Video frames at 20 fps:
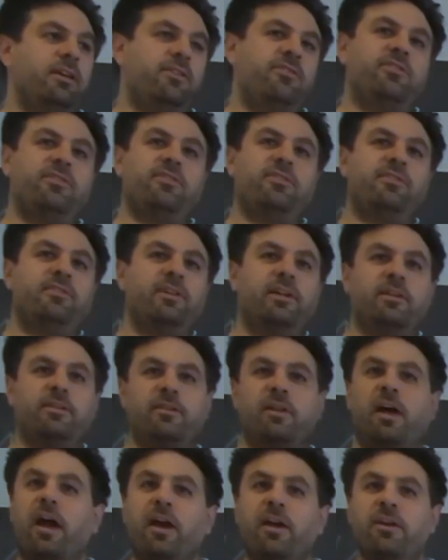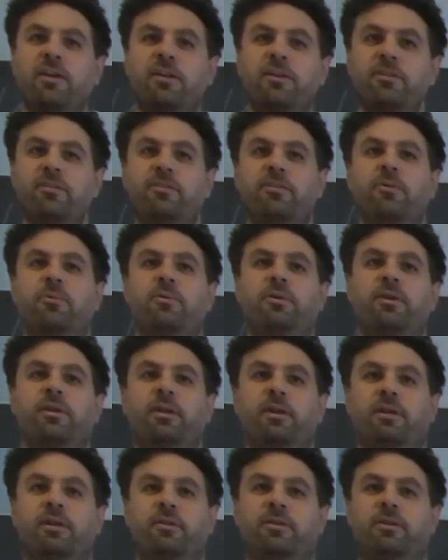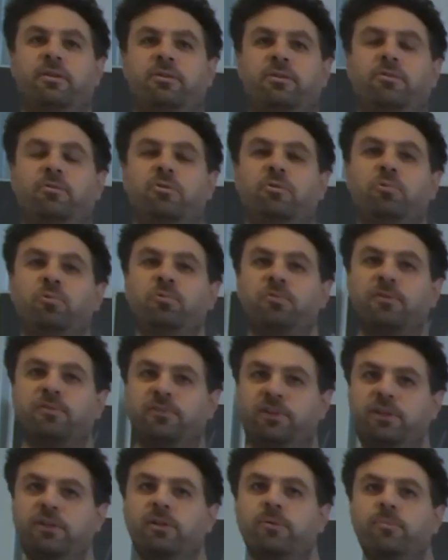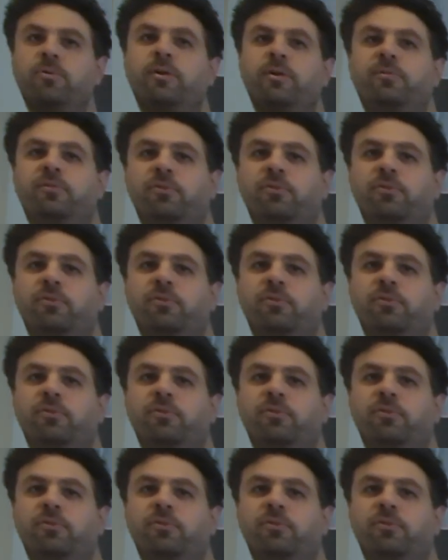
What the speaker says: just start dying slowly and you lose your signal perhaps.